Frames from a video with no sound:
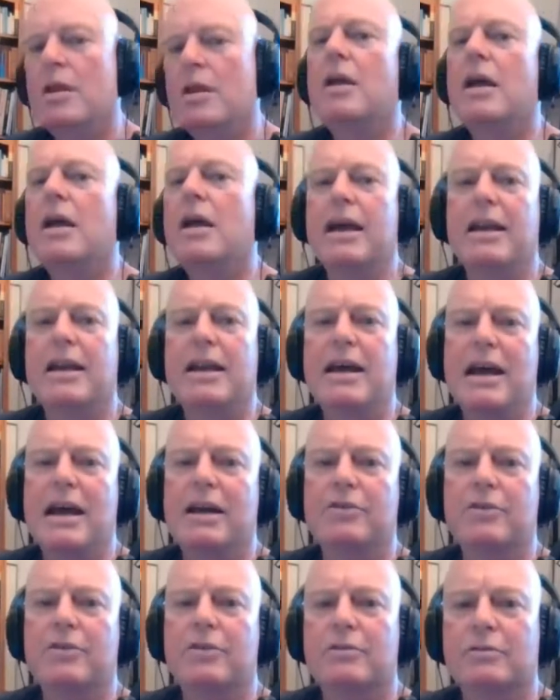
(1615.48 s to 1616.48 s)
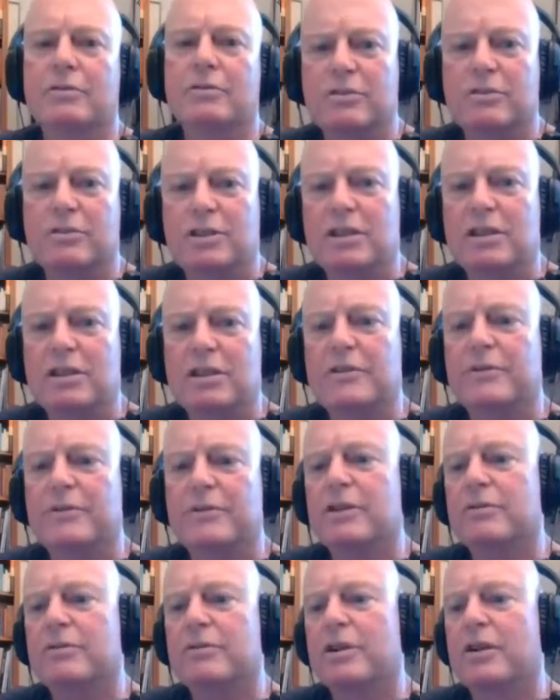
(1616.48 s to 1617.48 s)
And I don't
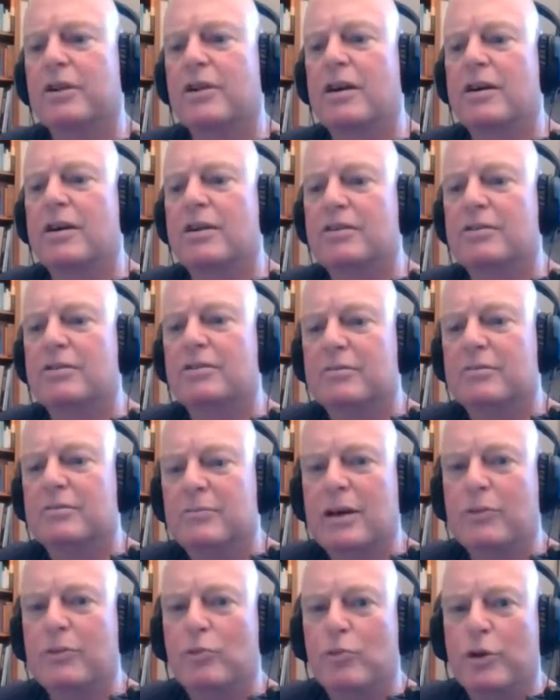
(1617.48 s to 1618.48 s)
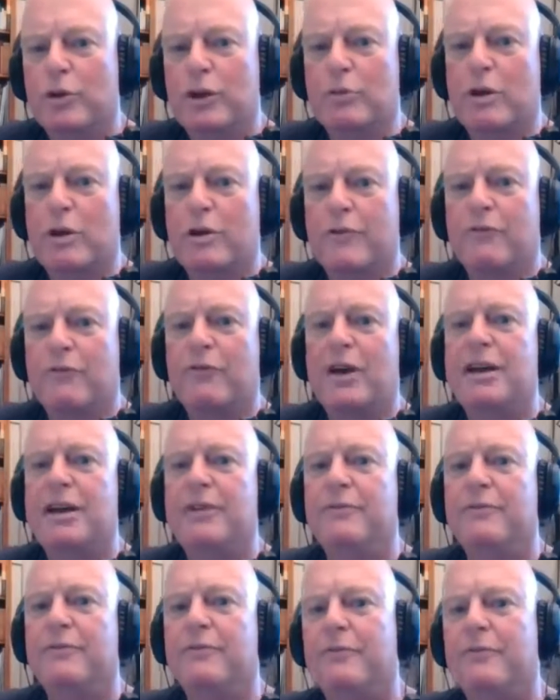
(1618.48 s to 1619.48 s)
even recall what we were
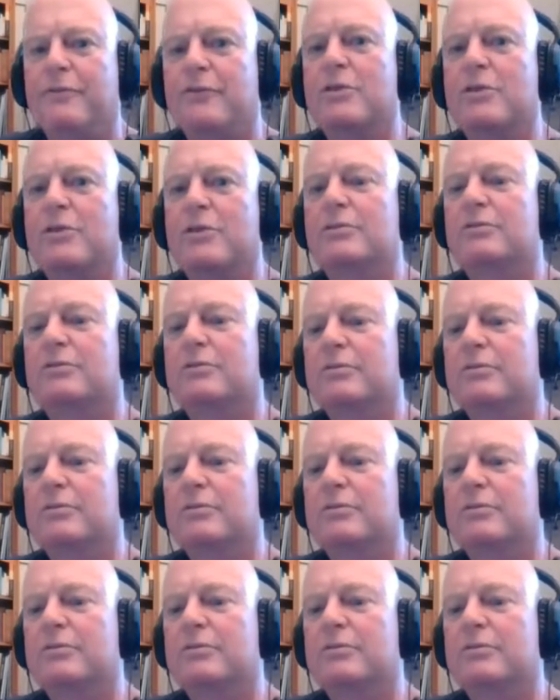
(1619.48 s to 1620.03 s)
fighting for,